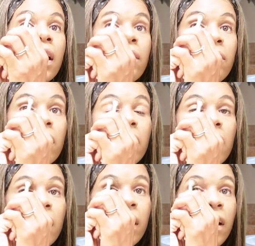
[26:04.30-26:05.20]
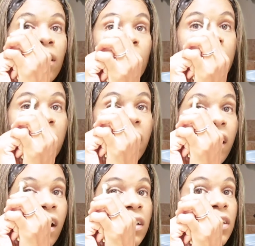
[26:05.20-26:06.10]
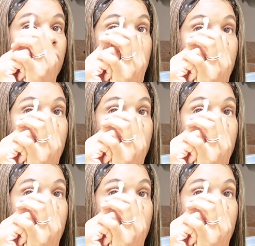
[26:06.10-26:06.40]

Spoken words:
like really, oh my gosh.